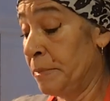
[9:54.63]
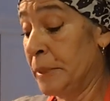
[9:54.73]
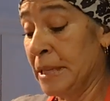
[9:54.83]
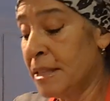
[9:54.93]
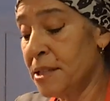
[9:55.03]

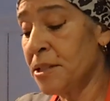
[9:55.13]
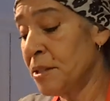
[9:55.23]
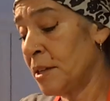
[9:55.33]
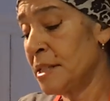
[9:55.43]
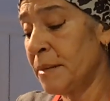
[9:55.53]
But this
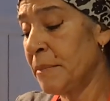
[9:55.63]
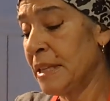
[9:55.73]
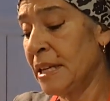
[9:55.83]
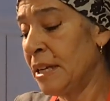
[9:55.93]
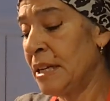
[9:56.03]
is not
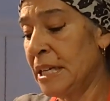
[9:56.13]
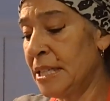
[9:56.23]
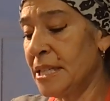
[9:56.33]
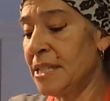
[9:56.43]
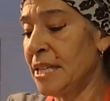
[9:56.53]
something that you
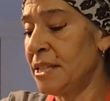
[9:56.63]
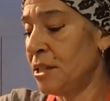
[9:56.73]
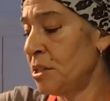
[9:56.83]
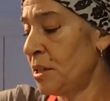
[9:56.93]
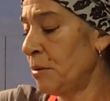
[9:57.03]
need to
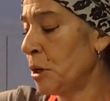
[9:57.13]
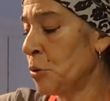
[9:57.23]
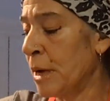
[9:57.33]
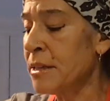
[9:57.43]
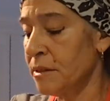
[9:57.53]
season so
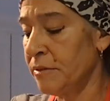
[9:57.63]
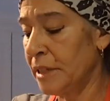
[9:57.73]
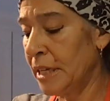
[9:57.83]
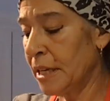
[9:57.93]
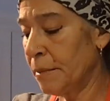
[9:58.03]

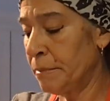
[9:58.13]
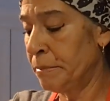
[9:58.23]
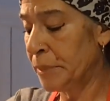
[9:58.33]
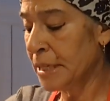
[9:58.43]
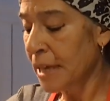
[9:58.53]
aggressively,
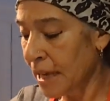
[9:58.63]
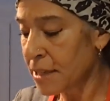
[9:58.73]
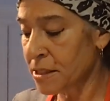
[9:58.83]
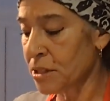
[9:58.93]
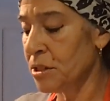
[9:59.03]

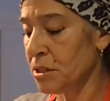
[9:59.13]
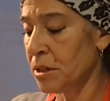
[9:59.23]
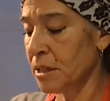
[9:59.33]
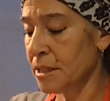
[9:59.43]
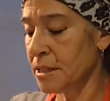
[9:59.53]
because the
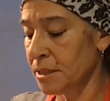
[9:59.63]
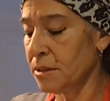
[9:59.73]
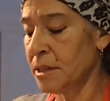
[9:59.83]
stock still